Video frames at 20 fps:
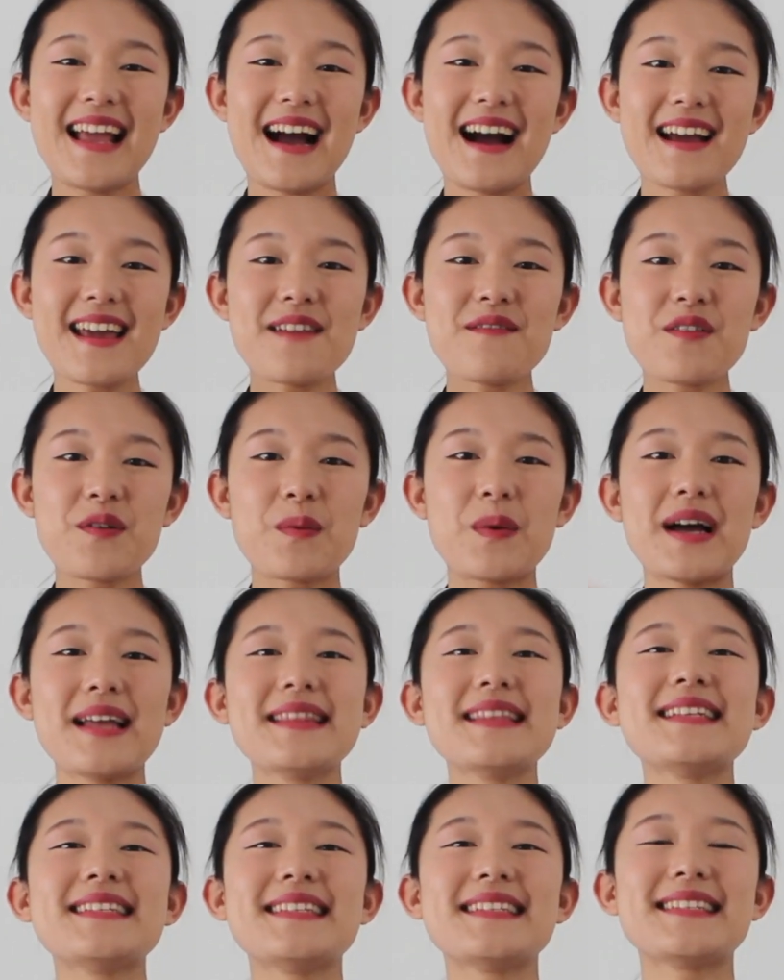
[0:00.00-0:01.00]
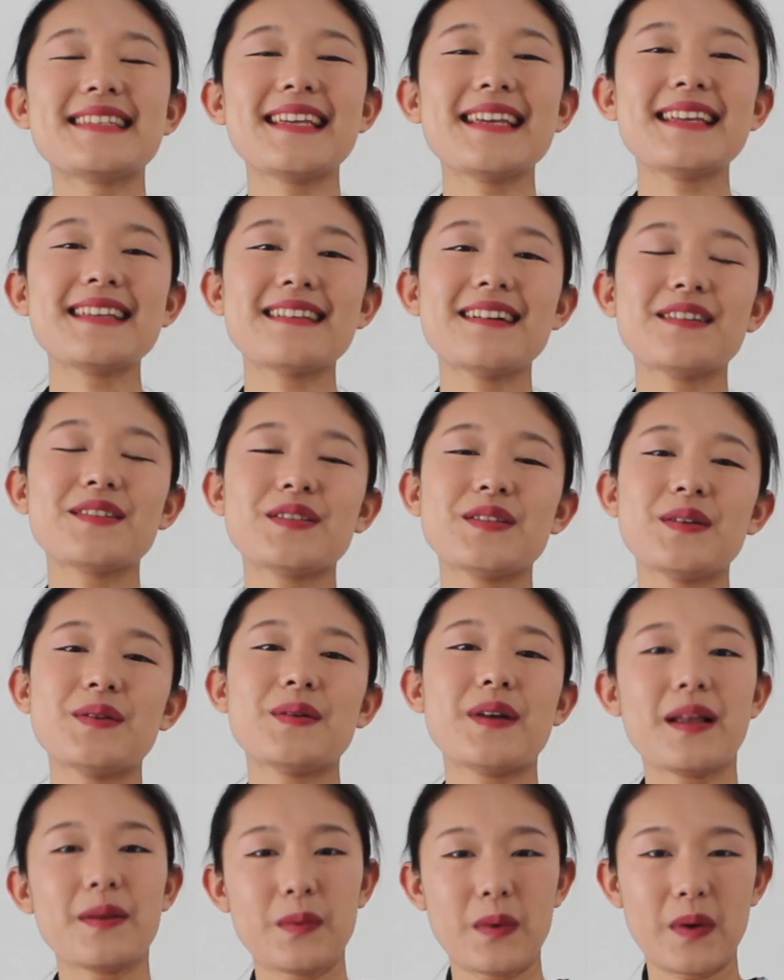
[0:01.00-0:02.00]
Hi everyone, this is Ding Dong
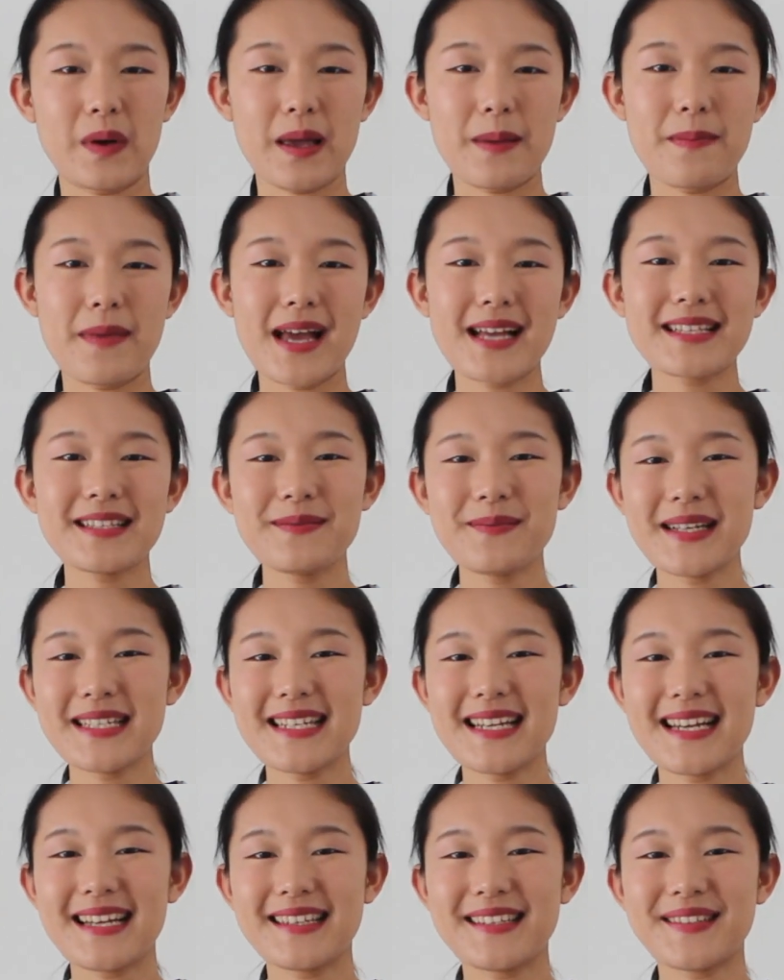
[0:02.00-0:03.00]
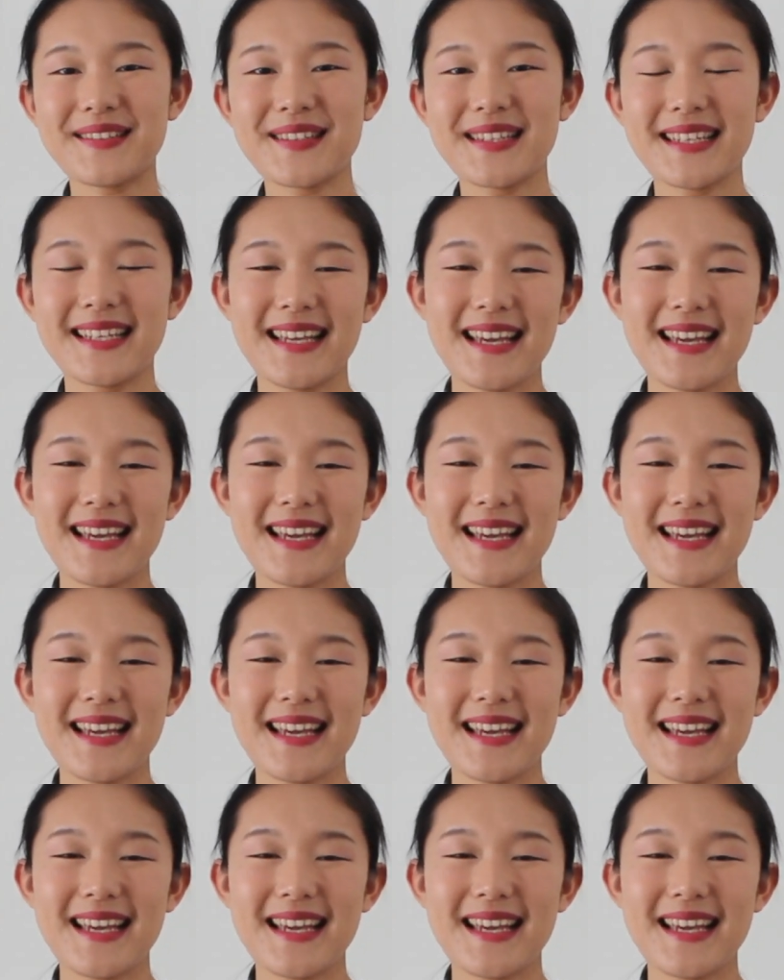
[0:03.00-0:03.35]
Dong and welcome back to my channel.